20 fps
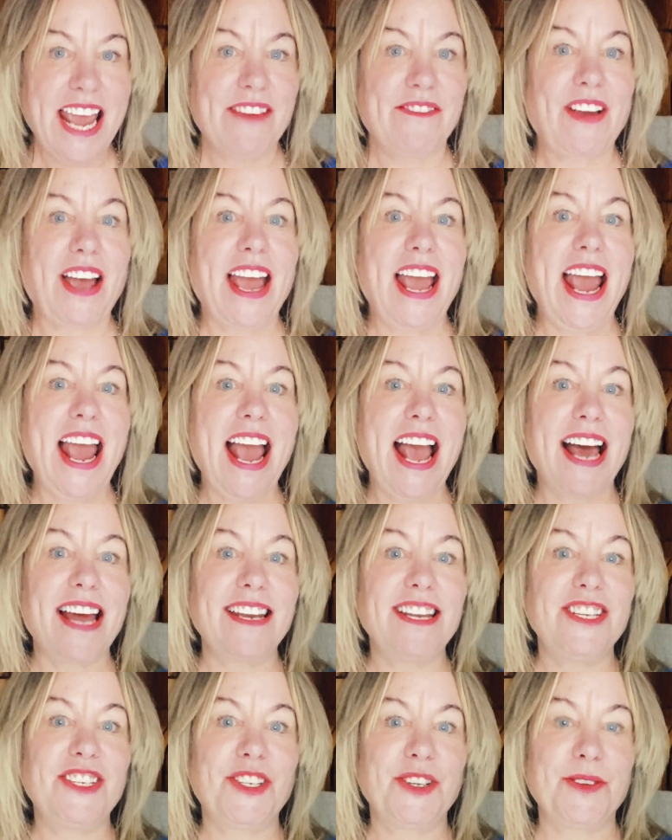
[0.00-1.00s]
If I had
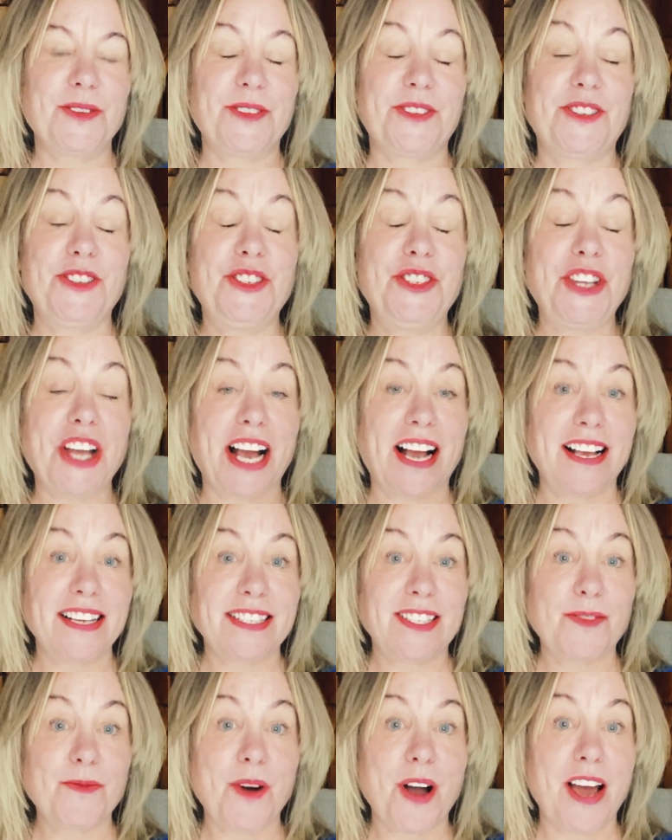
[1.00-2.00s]
to choose
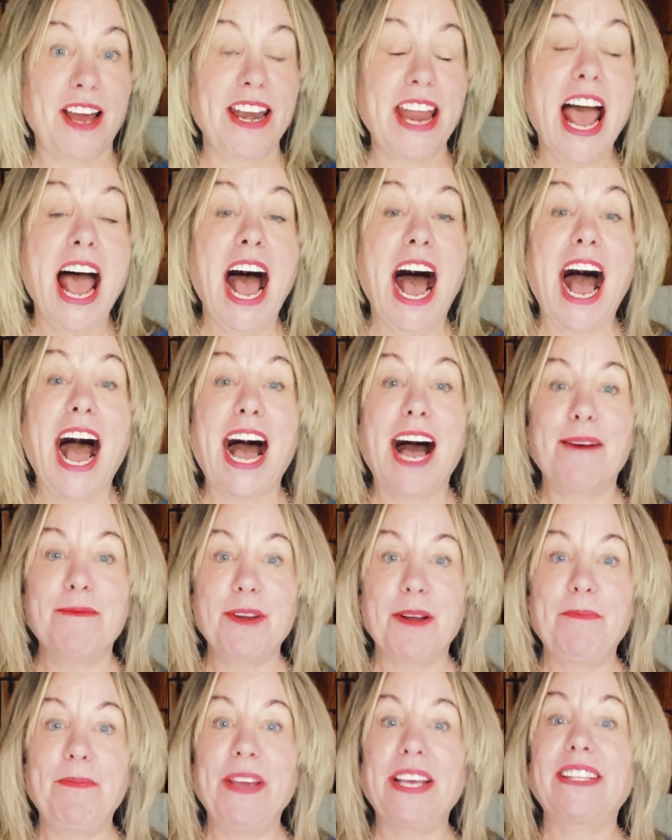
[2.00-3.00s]
just one, I'm
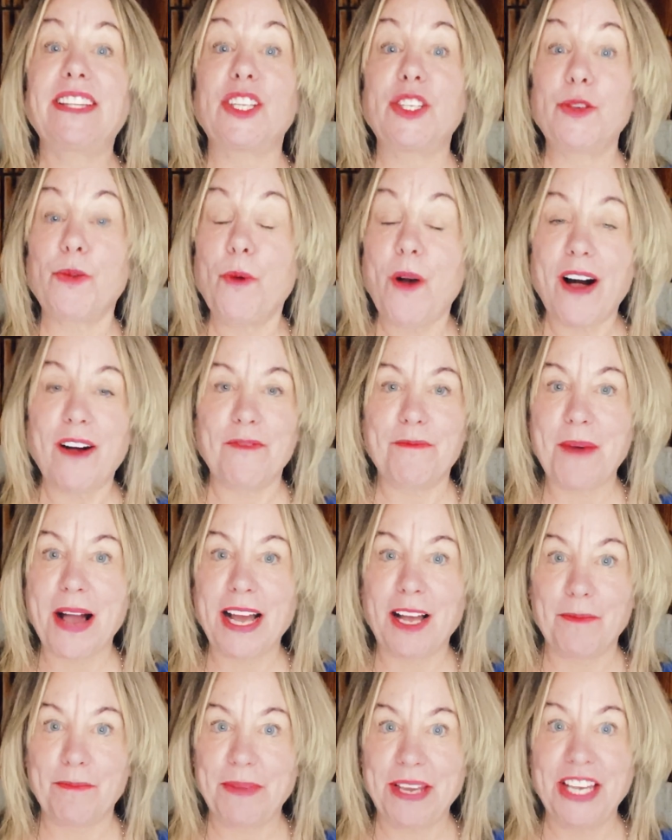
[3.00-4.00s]
gonna pick the
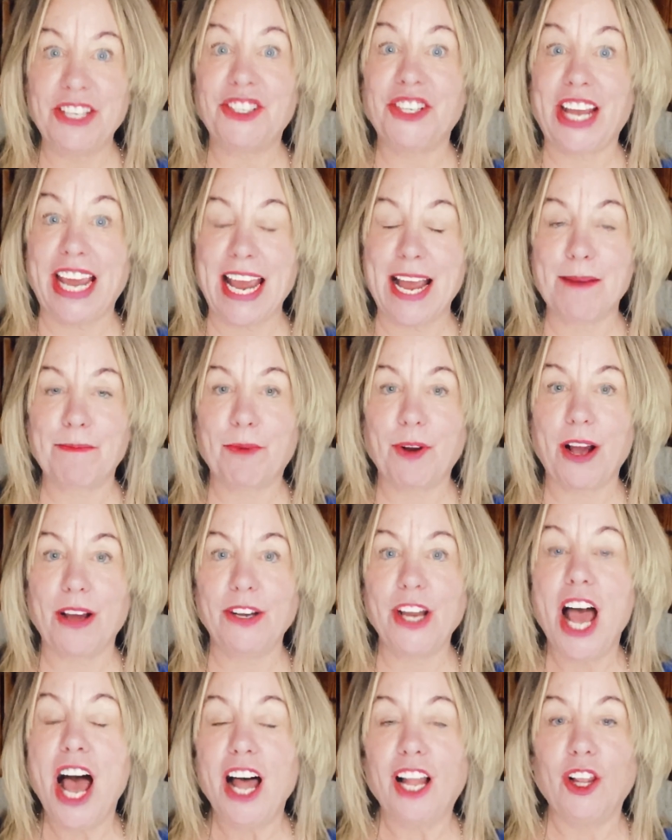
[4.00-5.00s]
12-mile beach
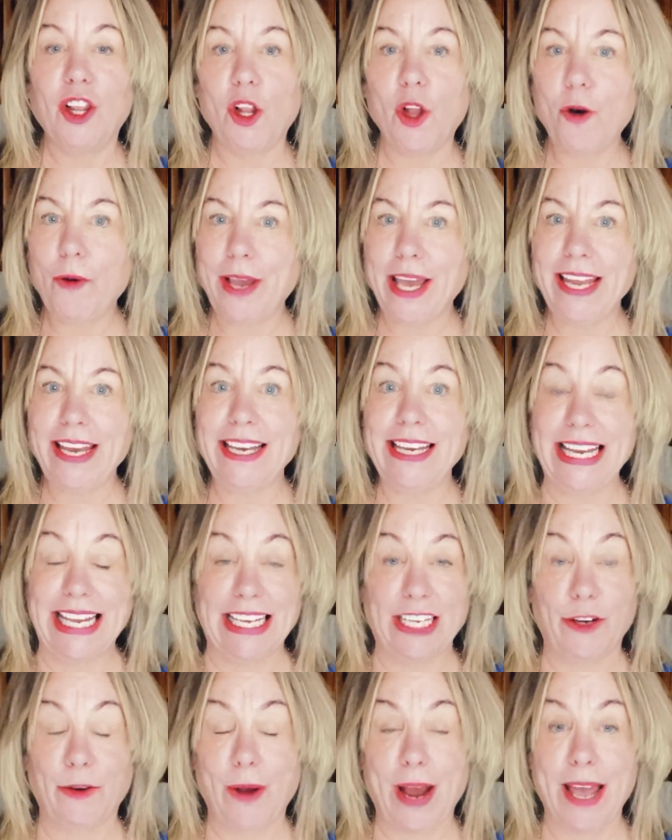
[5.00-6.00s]
campground located
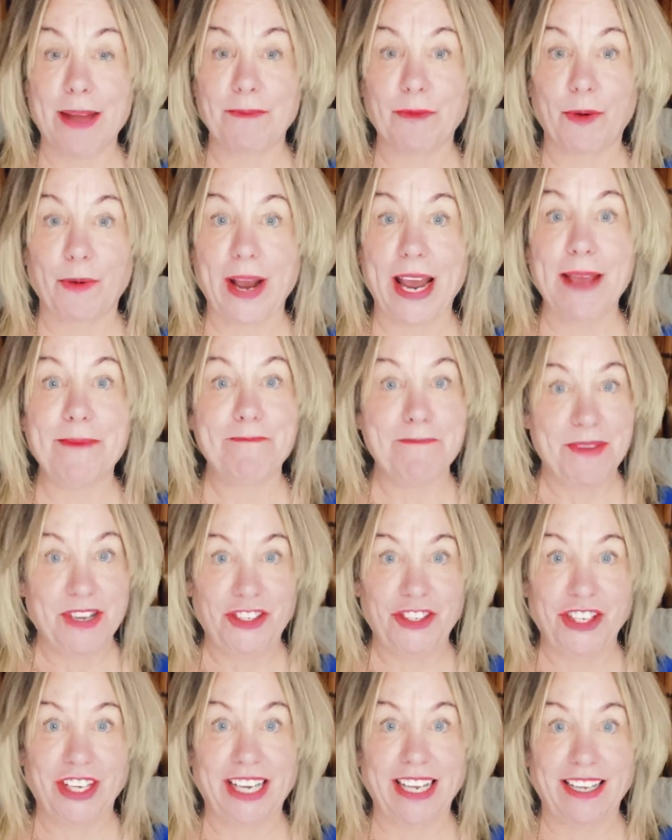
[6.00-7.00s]
in Grand Marais,
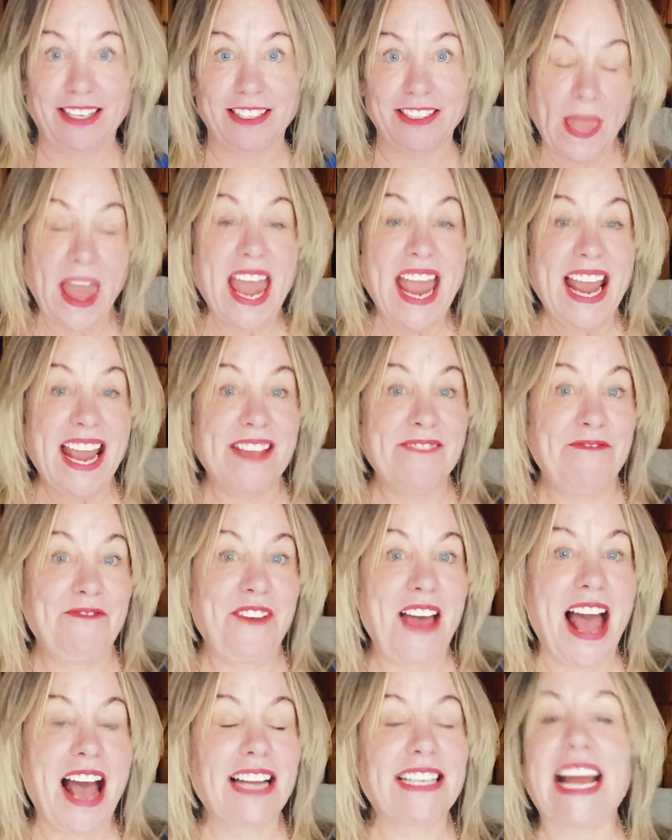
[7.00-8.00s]
Michigan. In
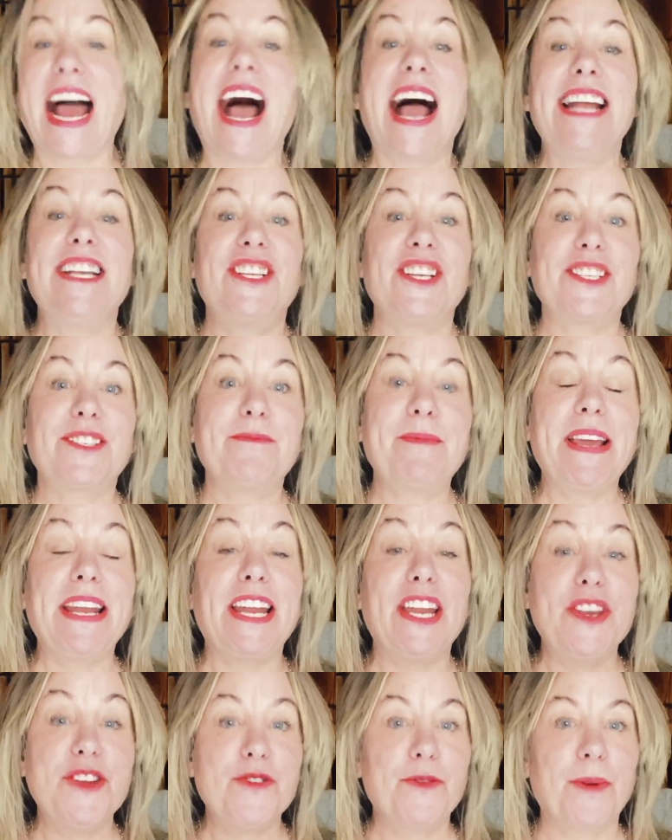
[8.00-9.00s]
fact, I just made
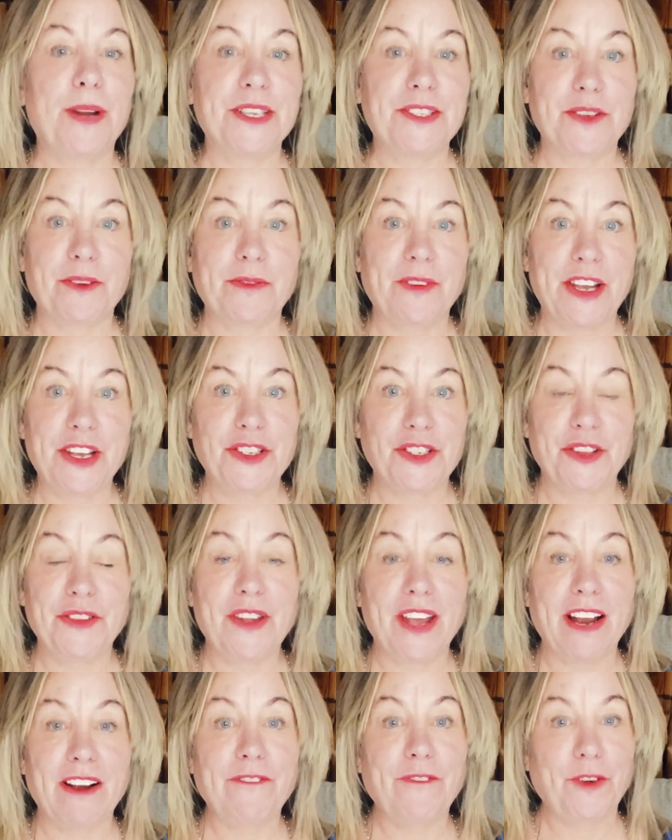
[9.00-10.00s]
a new reservation
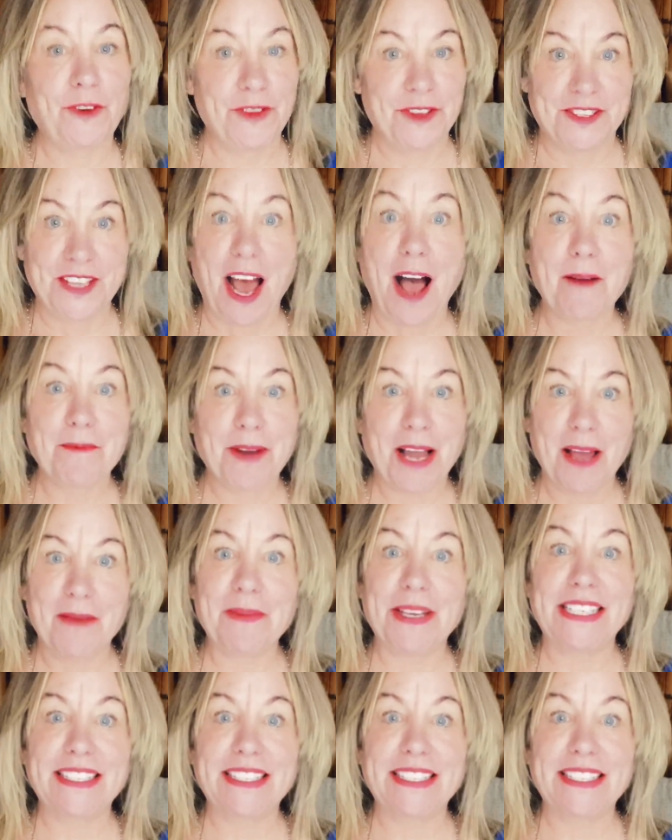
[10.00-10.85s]
there for this upcoming